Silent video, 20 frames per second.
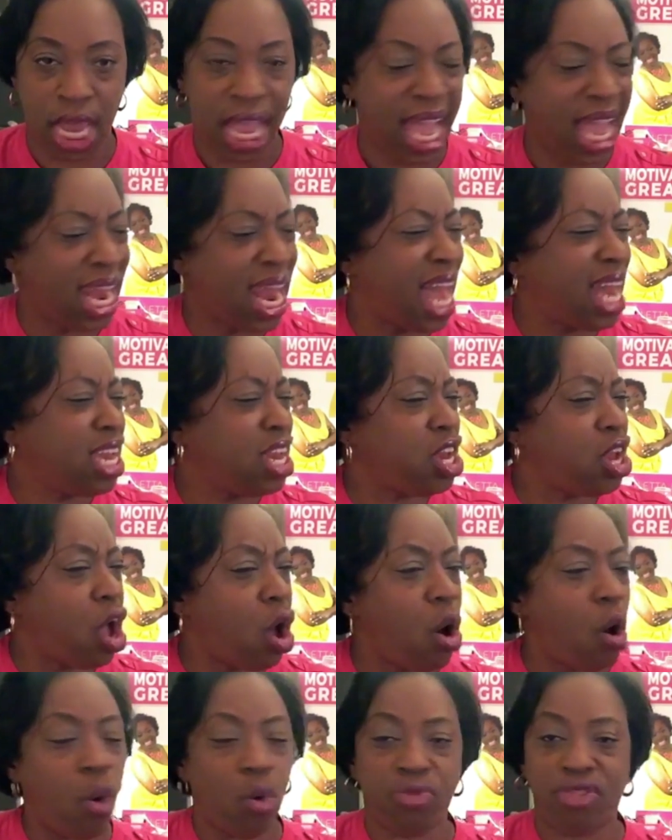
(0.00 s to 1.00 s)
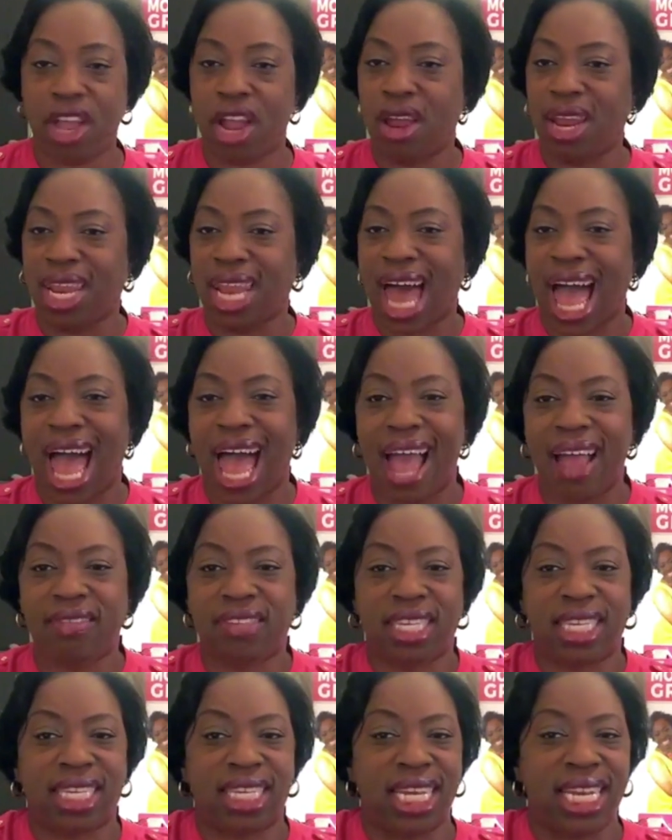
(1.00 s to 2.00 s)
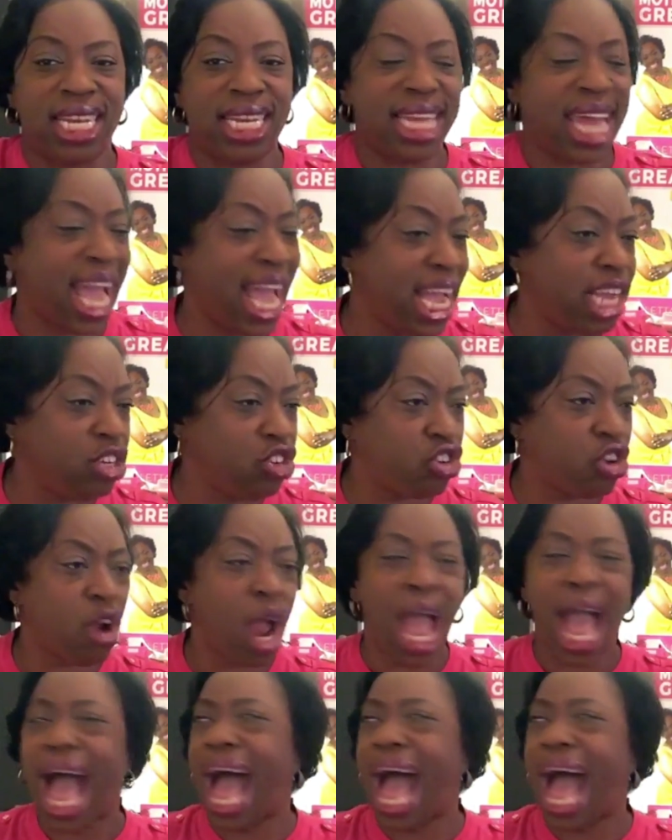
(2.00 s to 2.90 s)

And I know their lives is in danger.